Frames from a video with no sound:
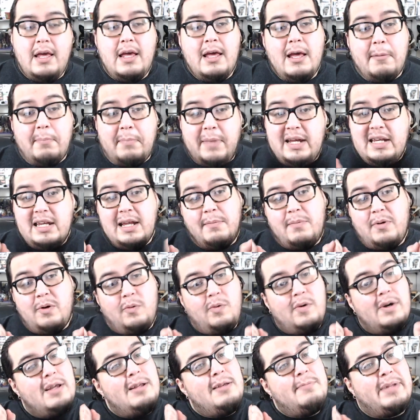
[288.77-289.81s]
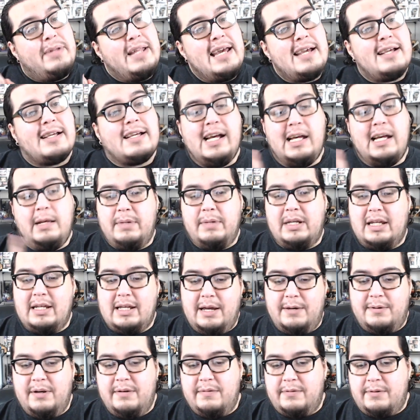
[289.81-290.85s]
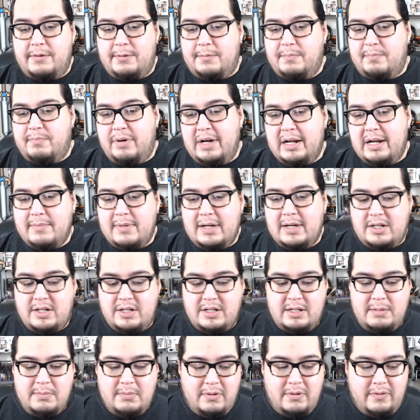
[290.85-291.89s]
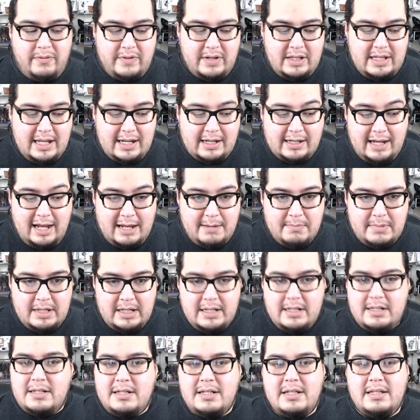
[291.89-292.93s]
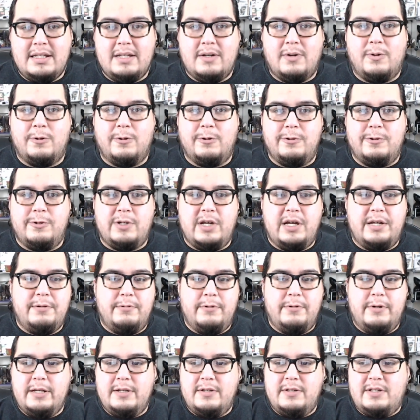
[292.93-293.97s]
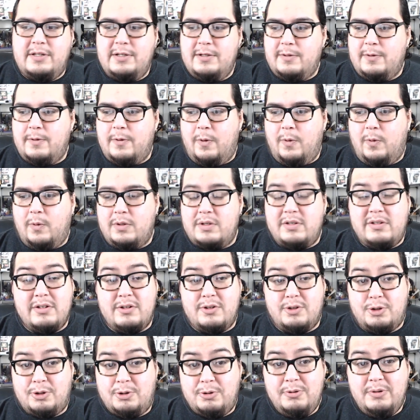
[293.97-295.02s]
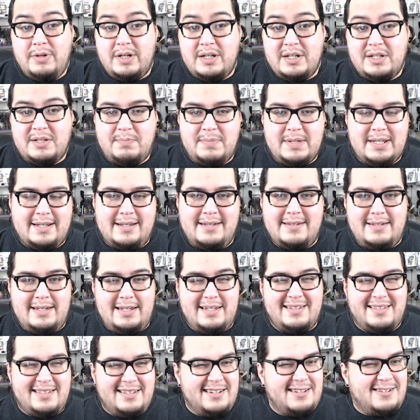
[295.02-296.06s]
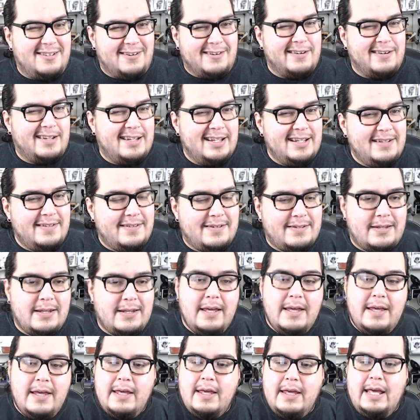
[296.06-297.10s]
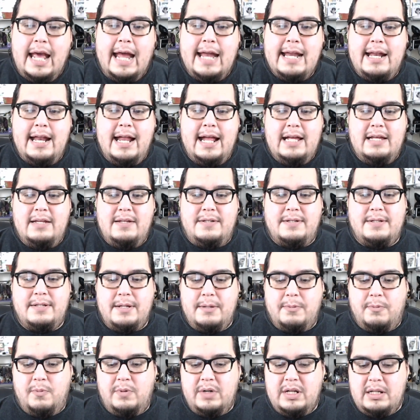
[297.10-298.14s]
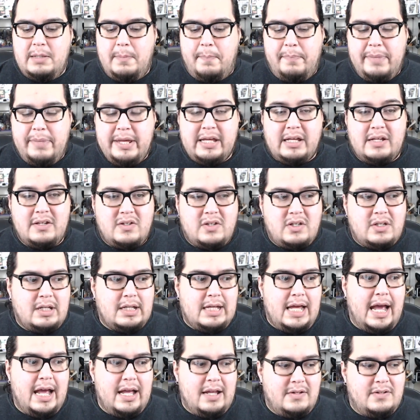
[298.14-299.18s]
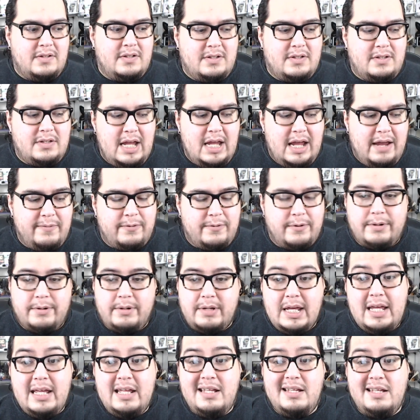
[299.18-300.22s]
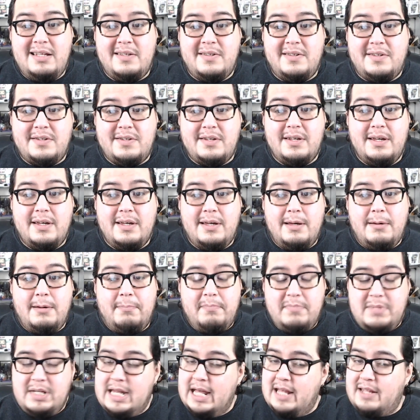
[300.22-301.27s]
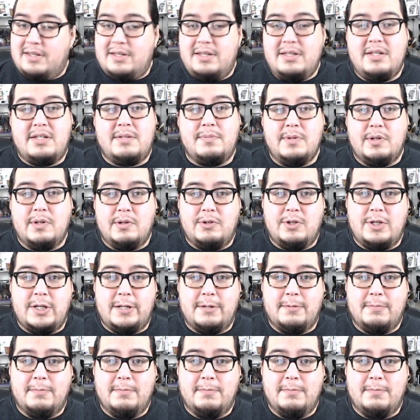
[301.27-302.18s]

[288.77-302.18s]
My number one black comedy, however, pretty much the movie that got me into the whole genre and still holds the truest because it is the darkest and it has one of the biggest casts ever, is Death to Smoochie.